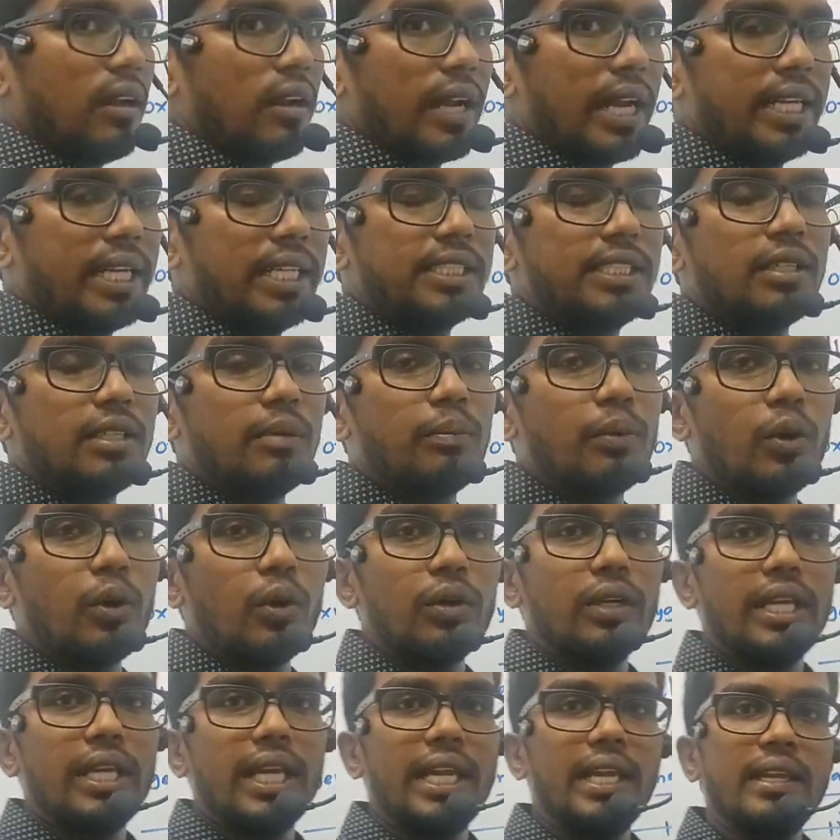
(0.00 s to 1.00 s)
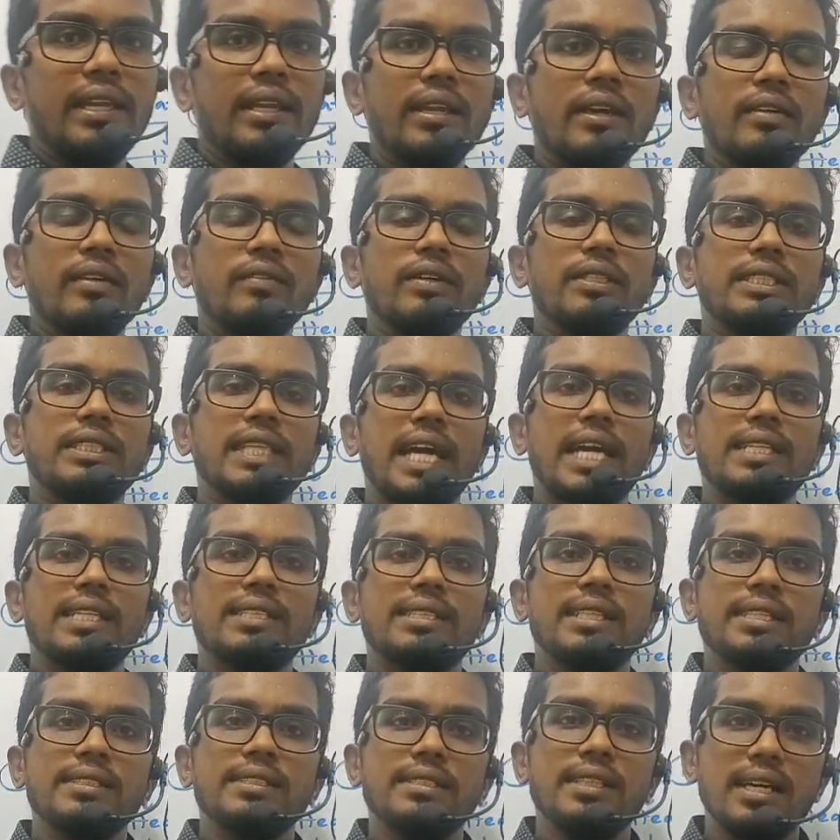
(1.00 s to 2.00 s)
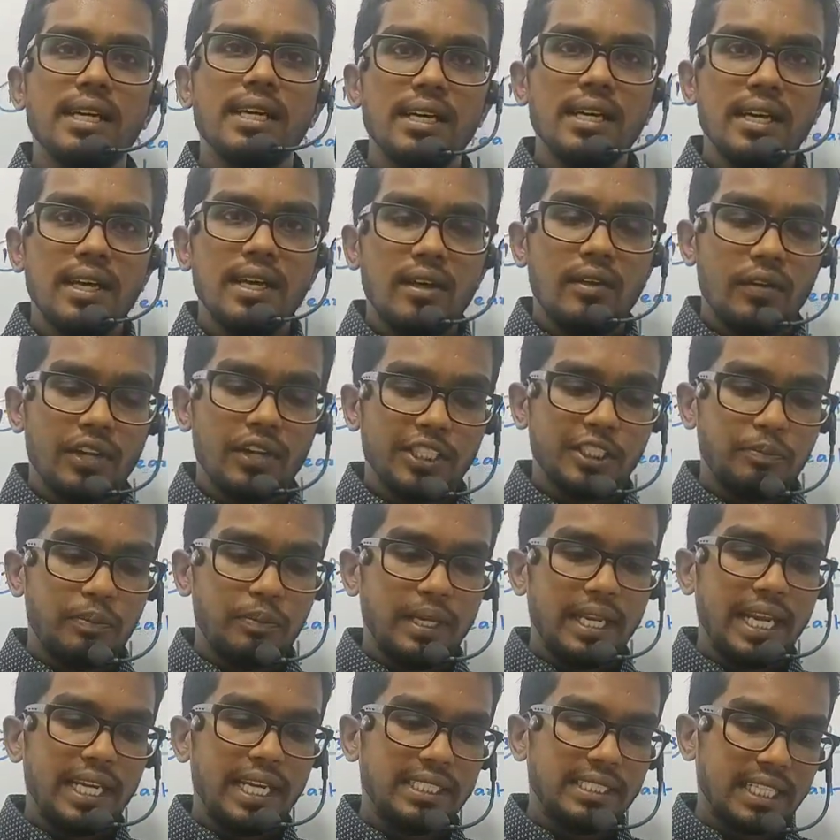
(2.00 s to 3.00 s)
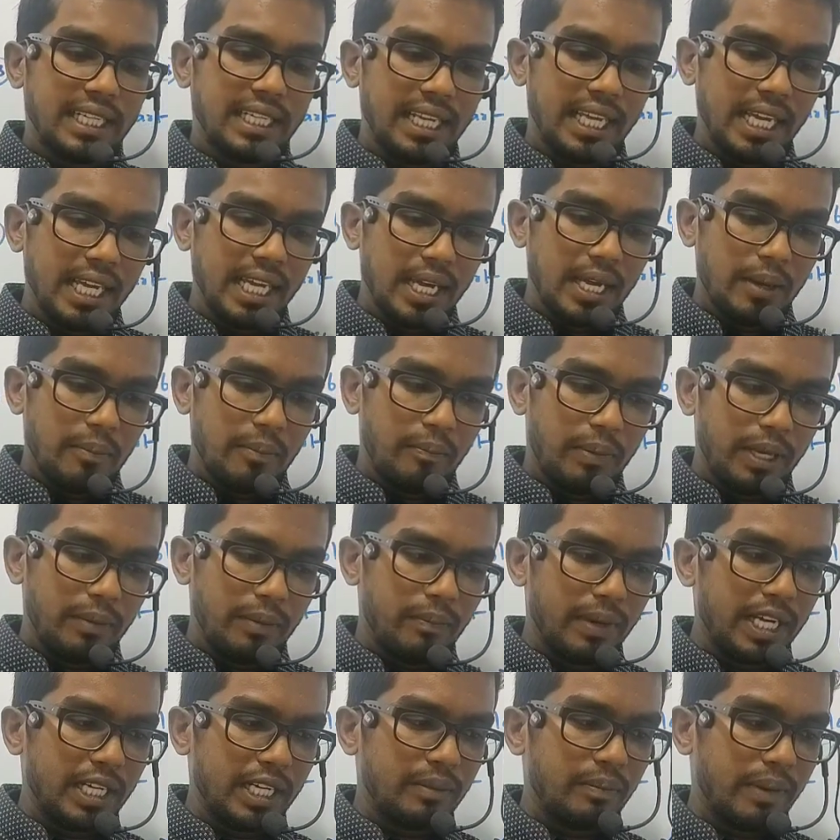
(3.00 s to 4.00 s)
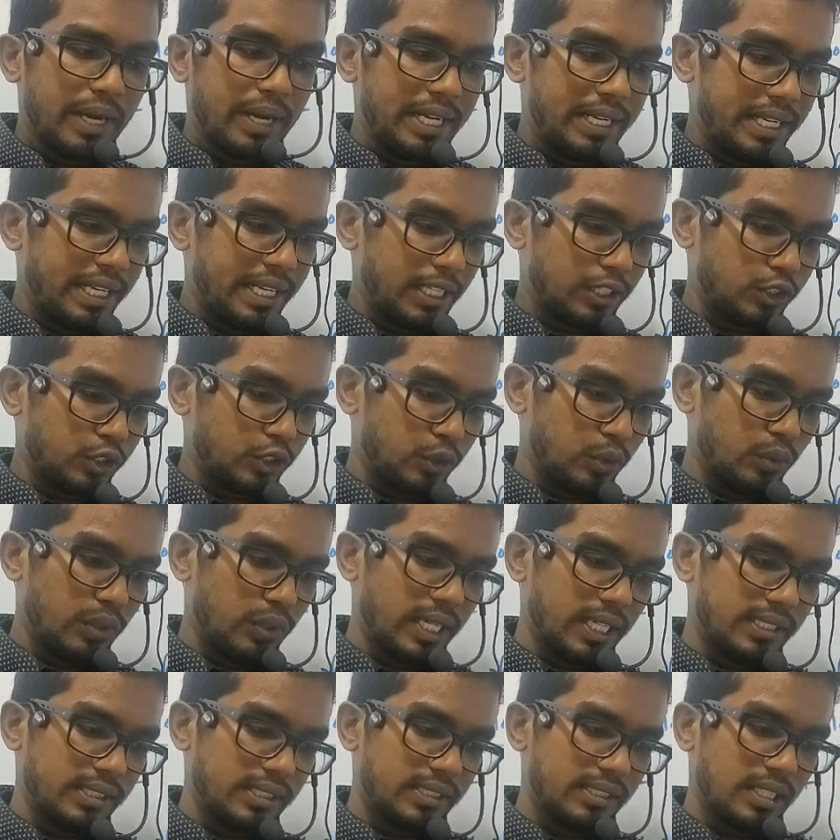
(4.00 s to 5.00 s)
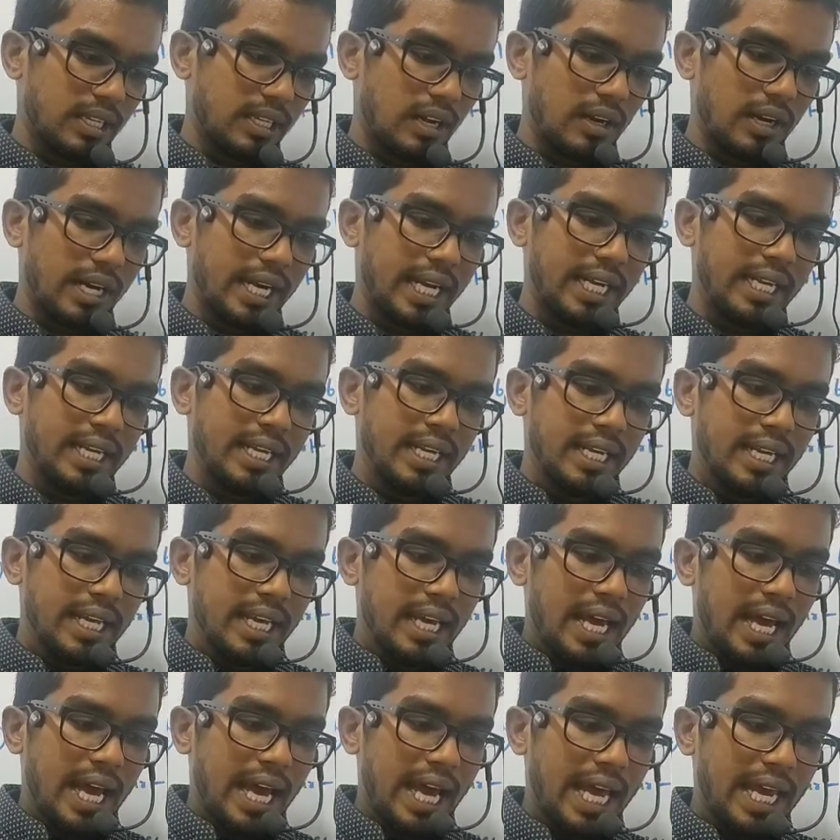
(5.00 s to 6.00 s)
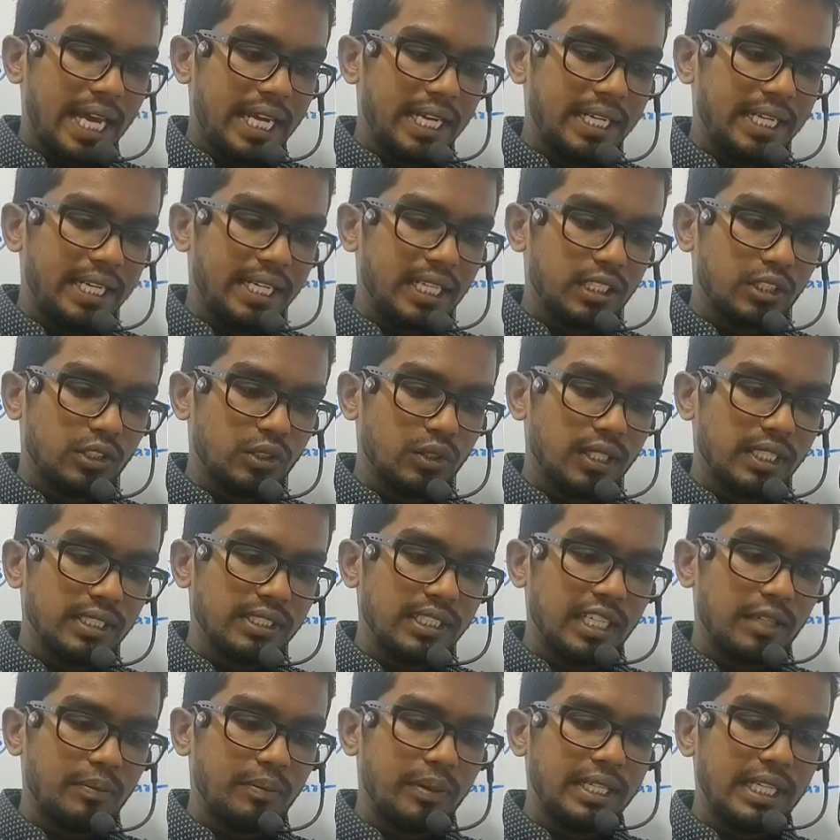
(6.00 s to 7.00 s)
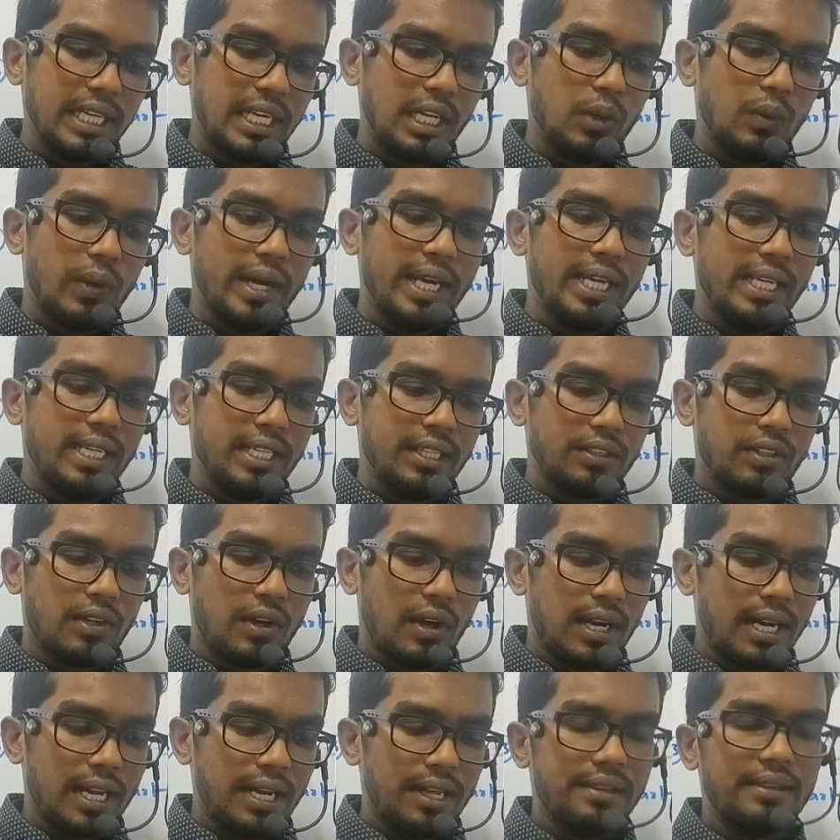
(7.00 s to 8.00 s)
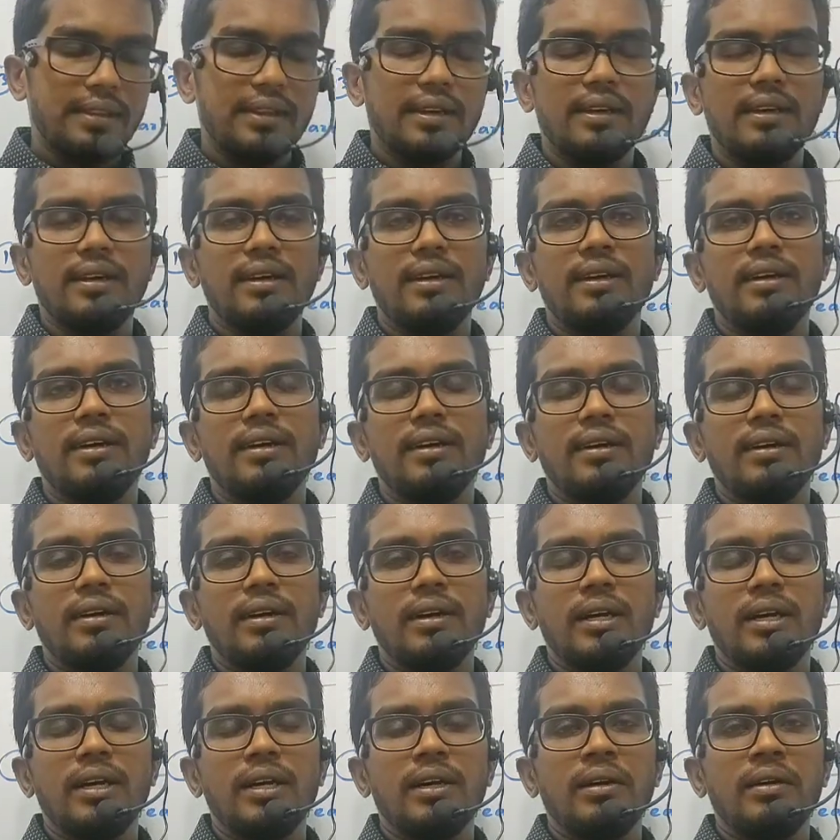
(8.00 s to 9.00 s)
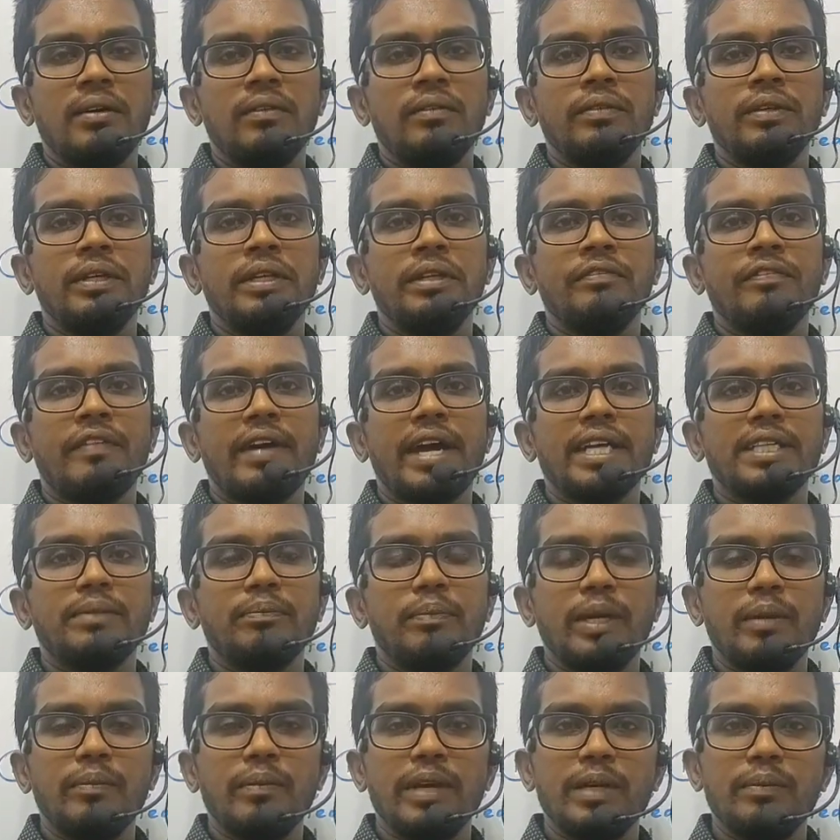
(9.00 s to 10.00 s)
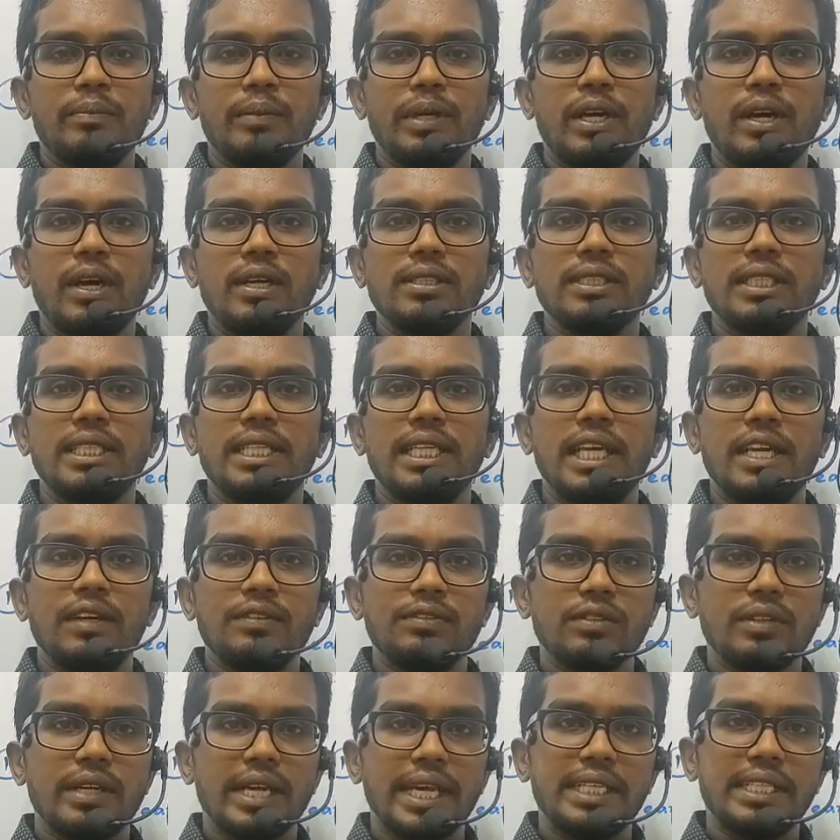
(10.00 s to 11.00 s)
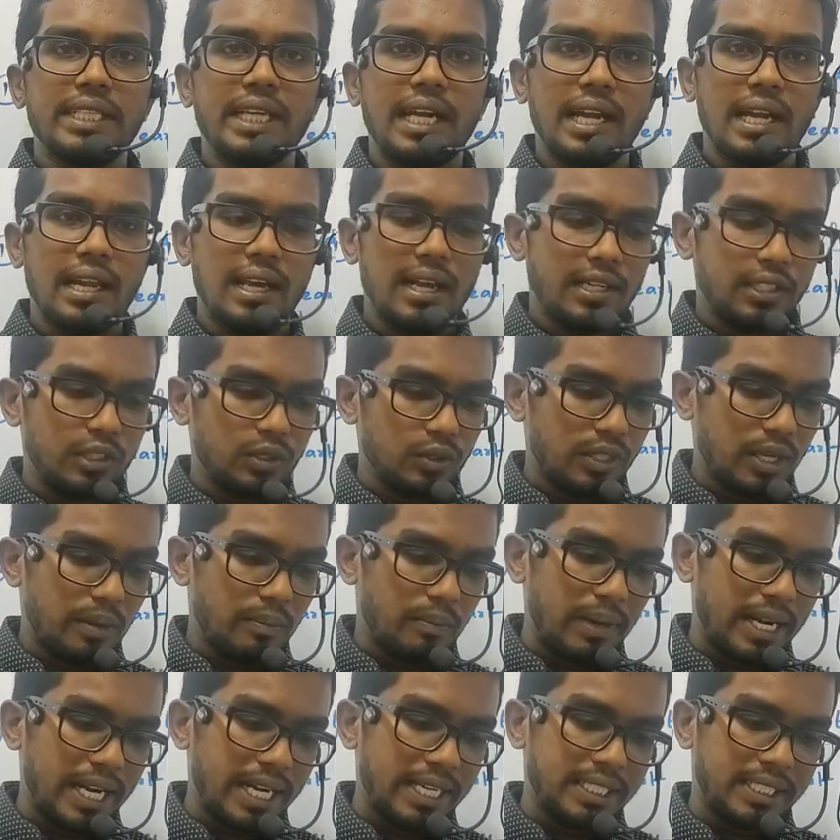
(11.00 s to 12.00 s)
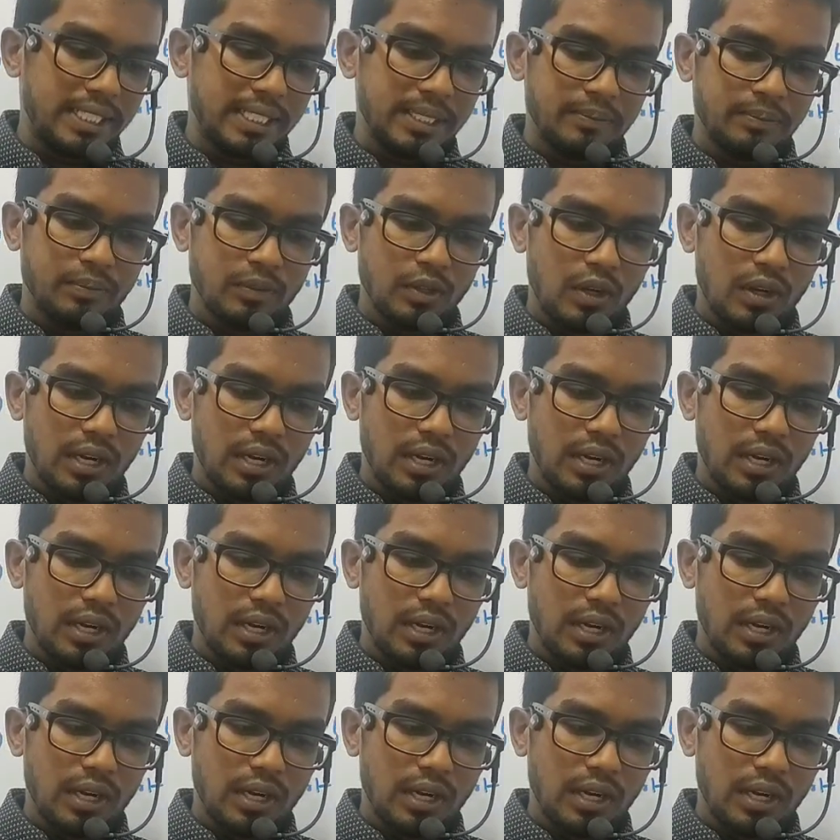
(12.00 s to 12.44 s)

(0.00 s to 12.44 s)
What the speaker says: Alright, it's a protein which acts as a respiratory pigment, my dear students. Alright, and dear students, let me tell you why it is called as a in fact pigment, because it gives red color to the blood.